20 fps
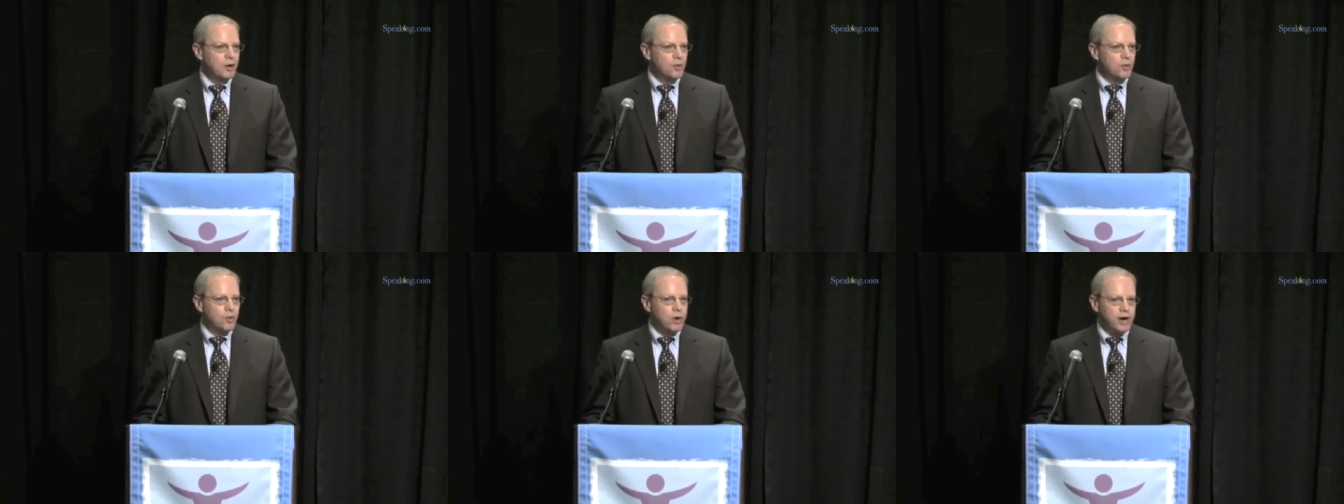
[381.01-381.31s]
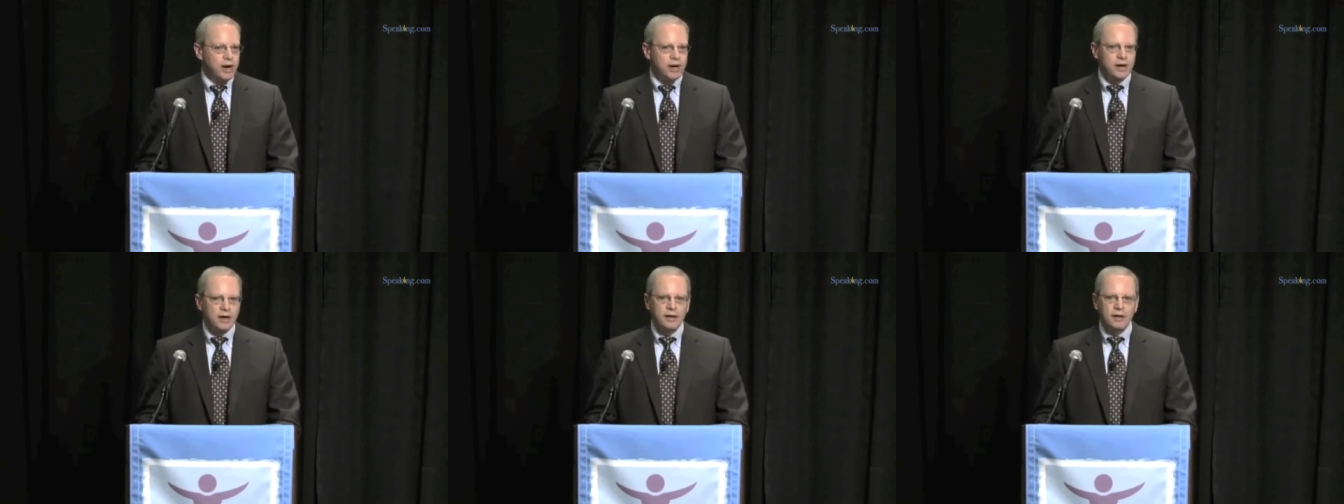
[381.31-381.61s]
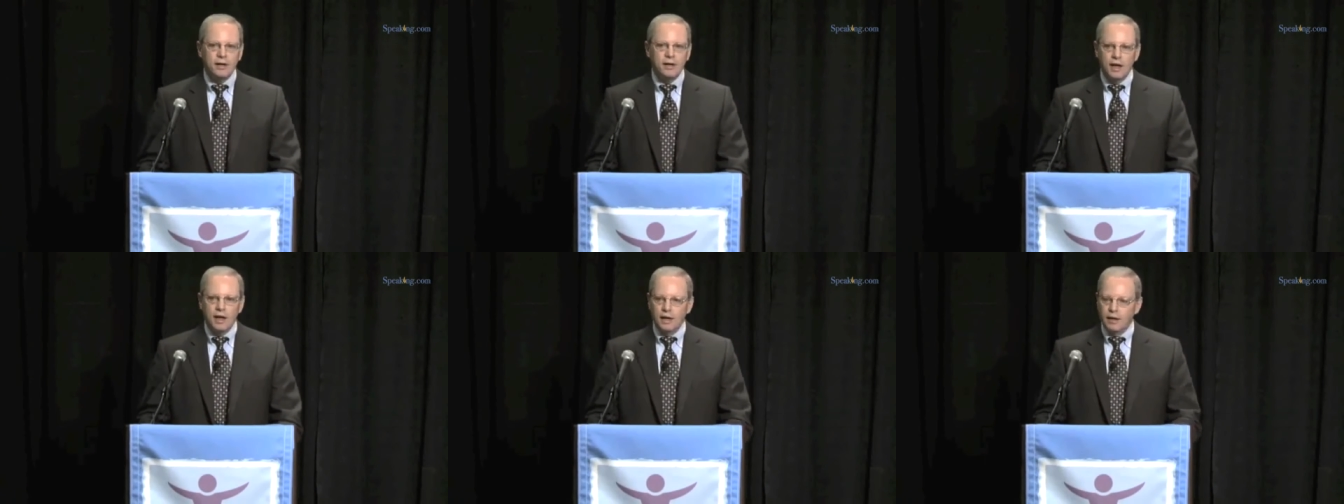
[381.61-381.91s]

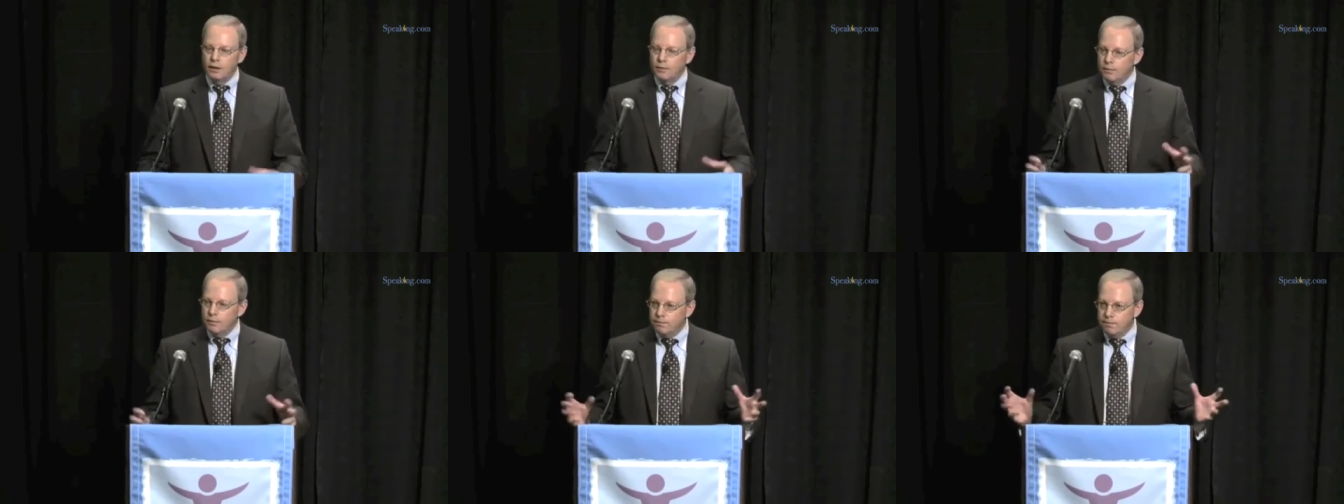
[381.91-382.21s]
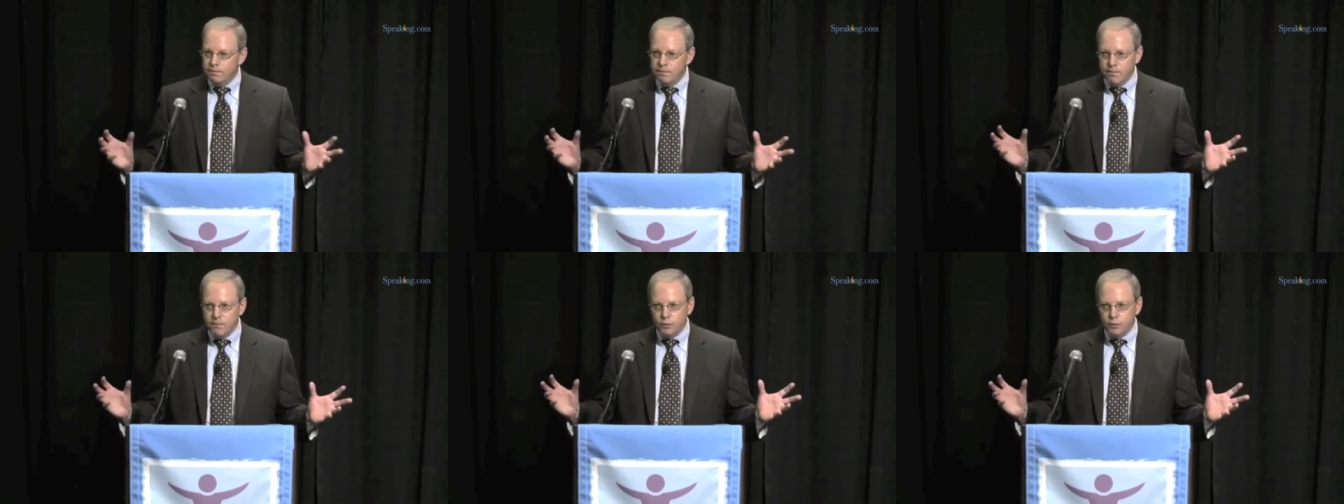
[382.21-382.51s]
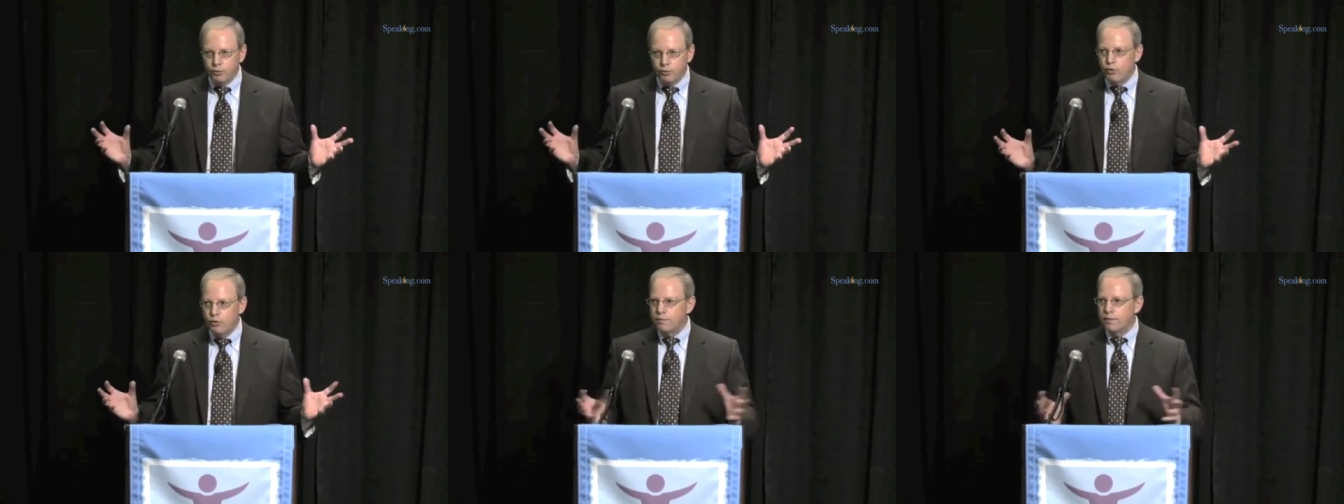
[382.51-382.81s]
where a
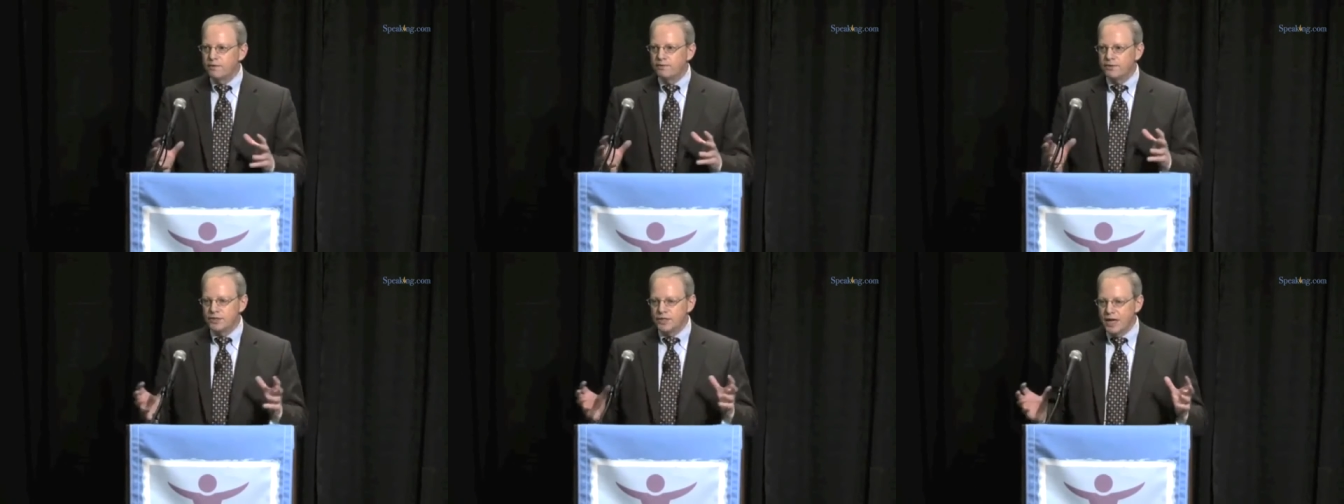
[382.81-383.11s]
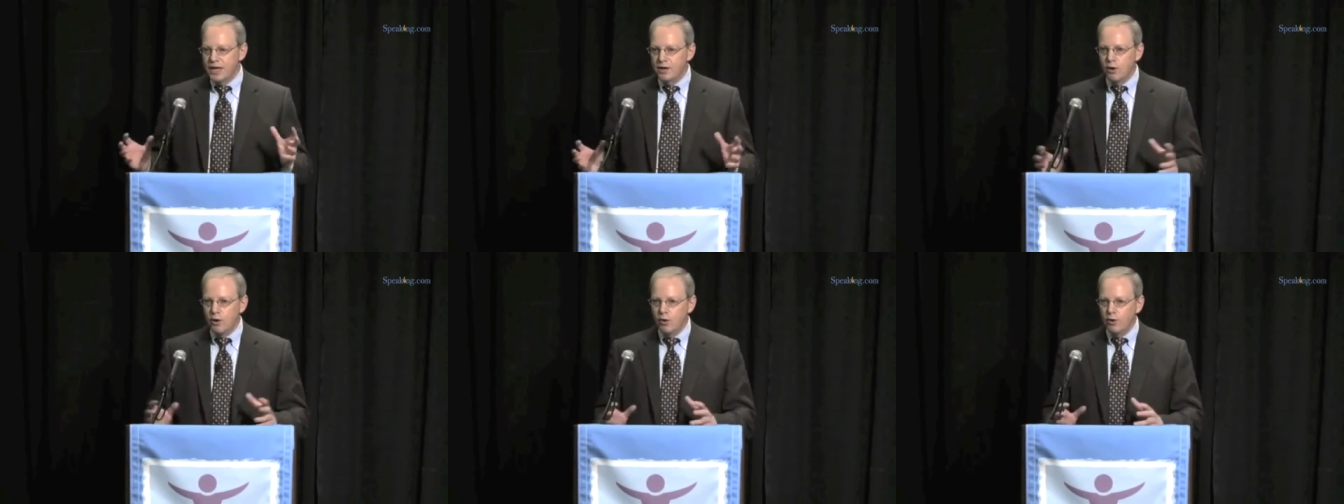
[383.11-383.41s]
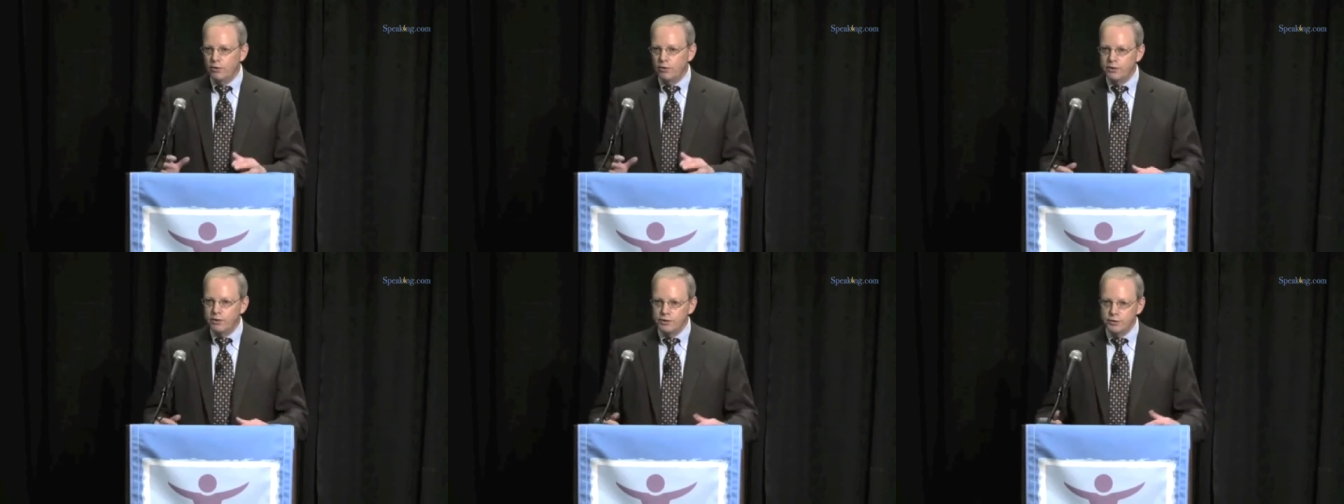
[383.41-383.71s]
group of
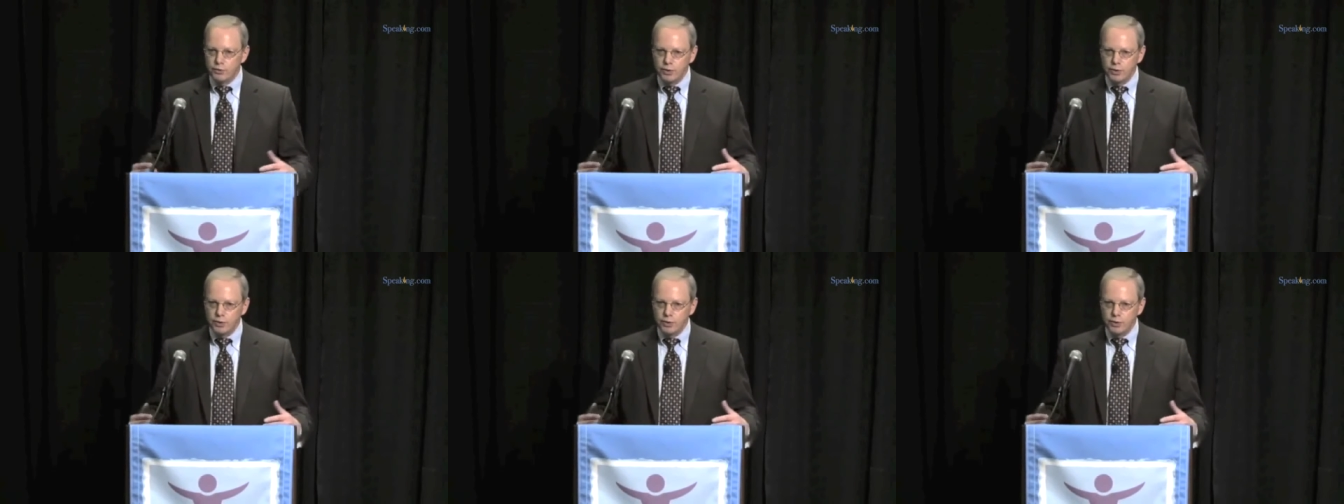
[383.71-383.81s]
stakeholders